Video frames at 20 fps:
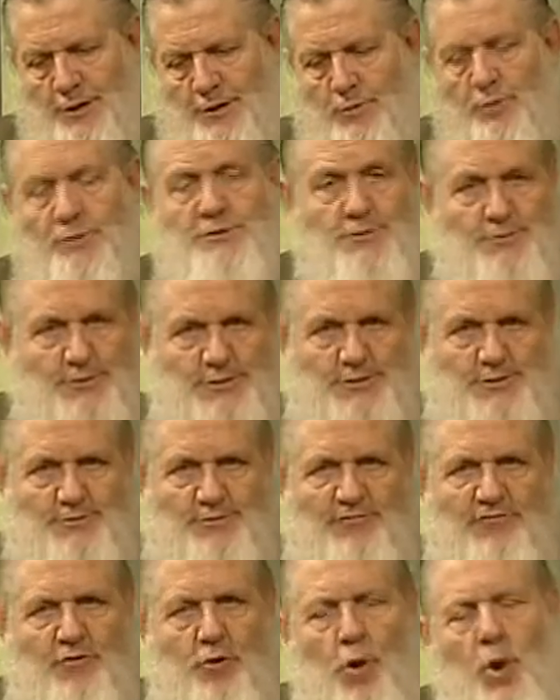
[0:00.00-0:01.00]
was a Muslim,
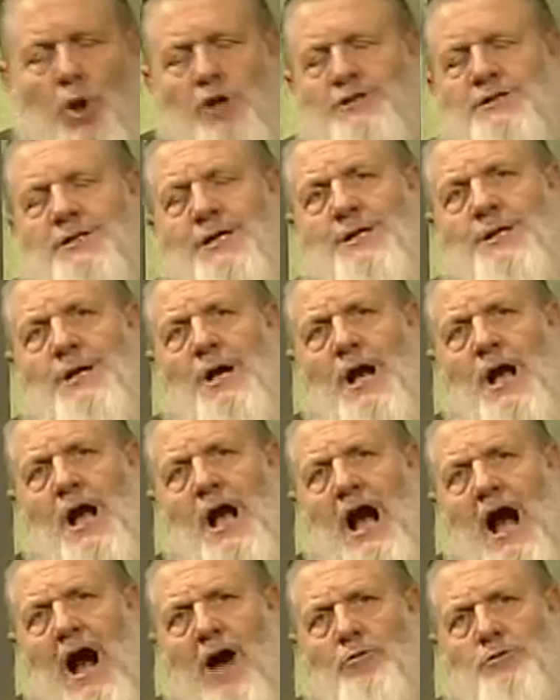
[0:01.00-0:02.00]
of course, and
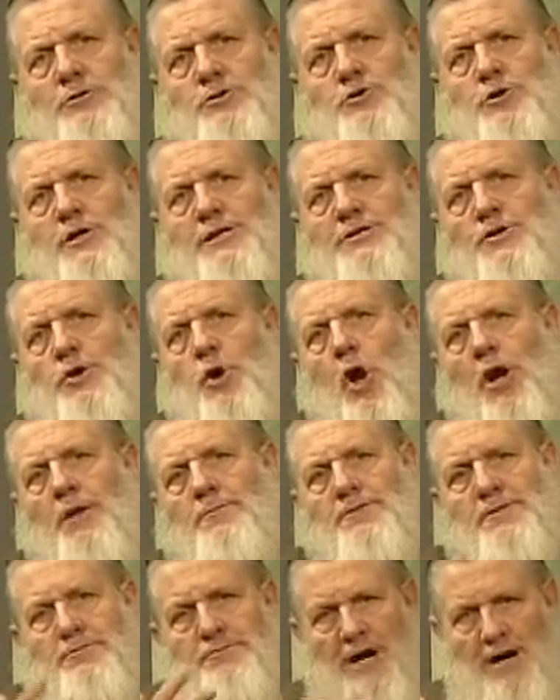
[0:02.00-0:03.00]
I was trying to call
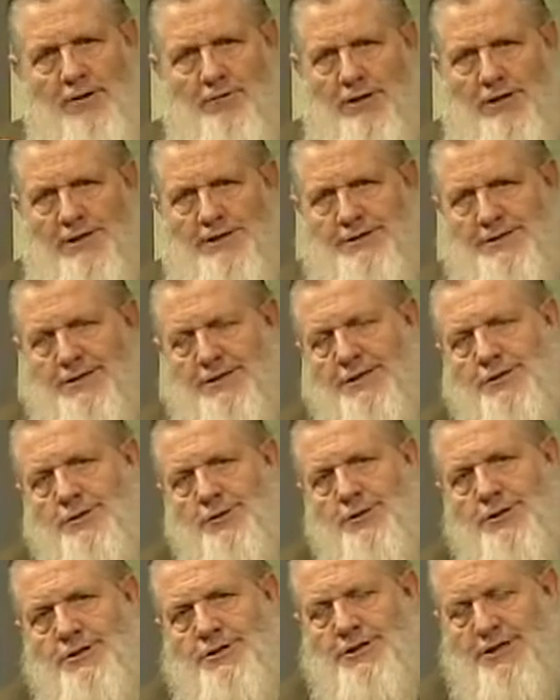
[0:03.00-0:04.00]
him to my religion and
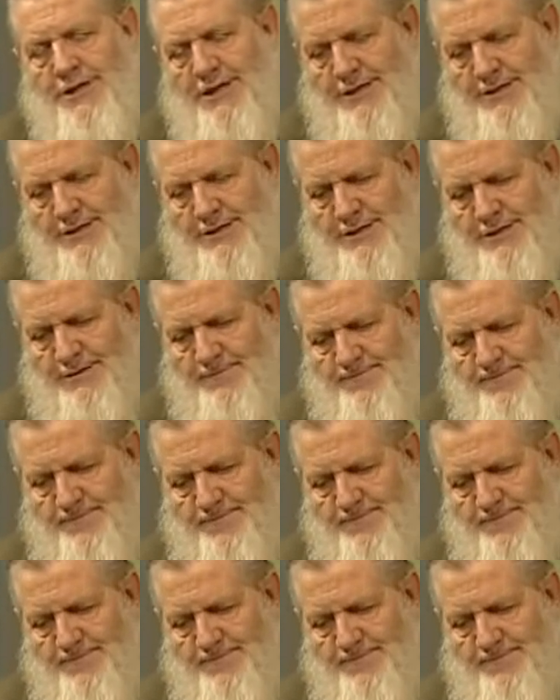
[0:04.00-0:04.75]
Christianity.